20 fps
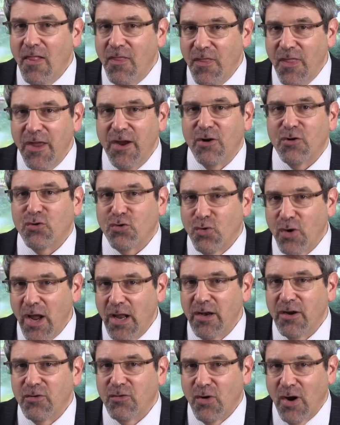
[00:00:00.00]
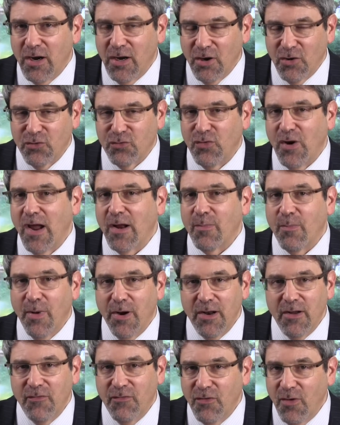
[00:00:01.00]
They are trained to try to extract
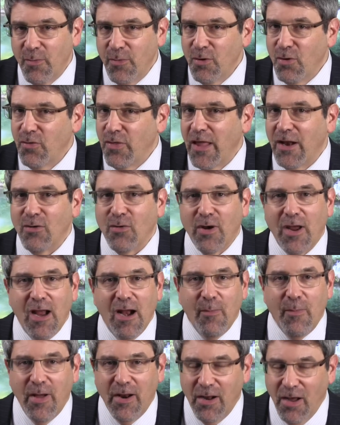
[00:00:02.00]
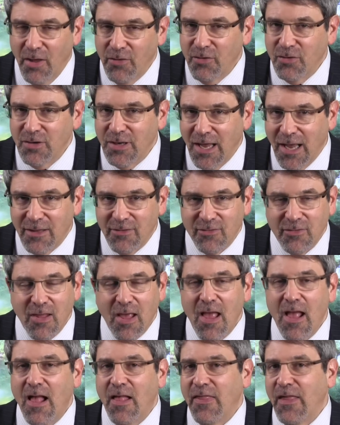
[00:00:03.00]
money from you. They don't care about other debts.
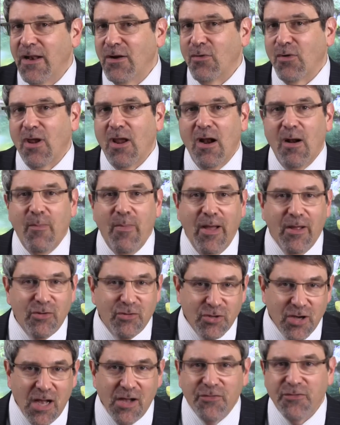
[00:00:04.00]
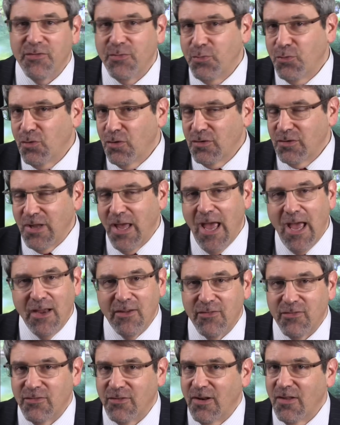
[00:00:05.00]
They don't care about child support,
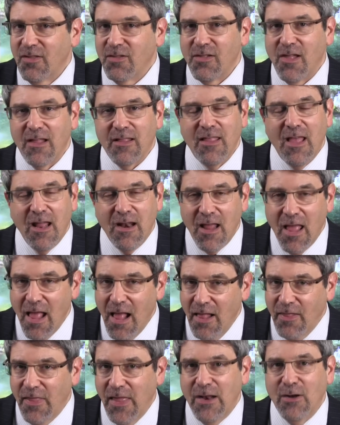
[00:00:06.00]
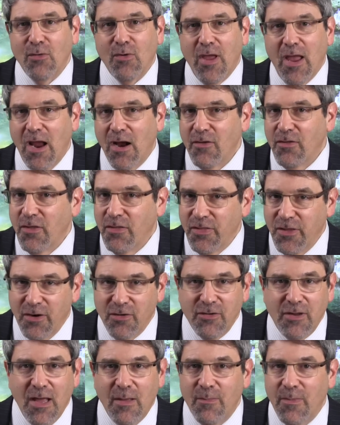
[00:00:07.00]
taxes, anything like that. They don't care that
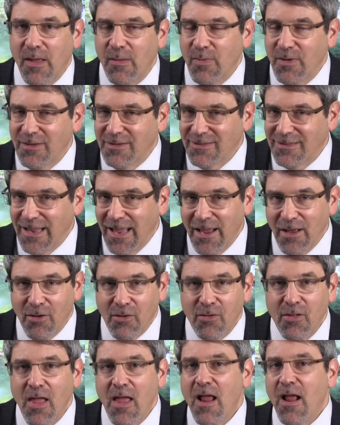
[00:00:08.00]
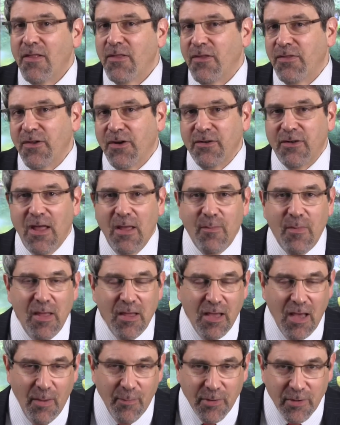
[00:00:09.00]
their debt may be stale, that their debt
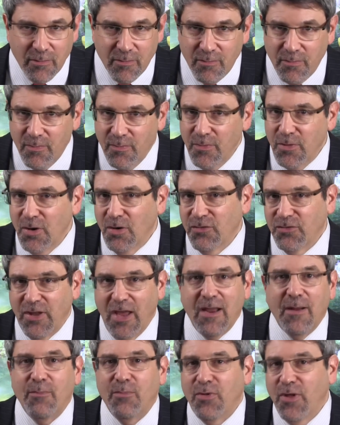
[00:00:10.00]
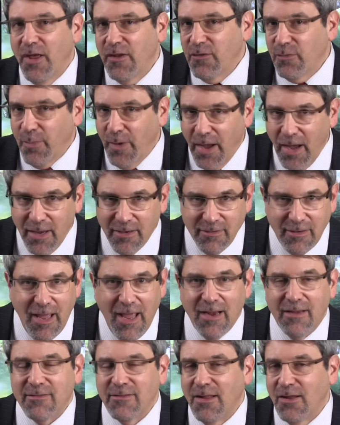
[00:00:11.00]
may come in you know second place behind
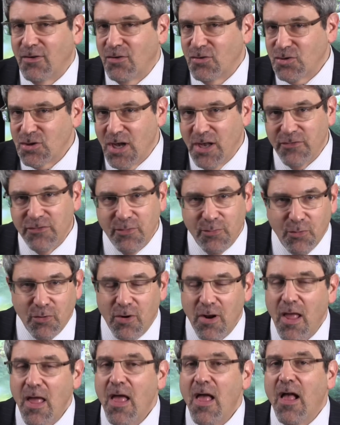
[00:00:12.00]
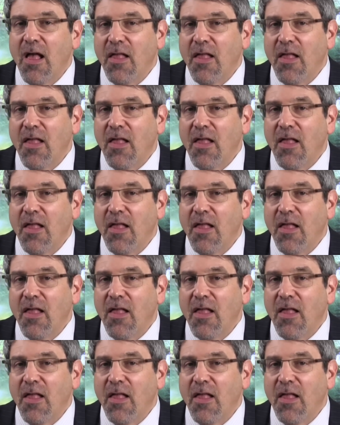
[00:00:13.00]
tax debt or child support.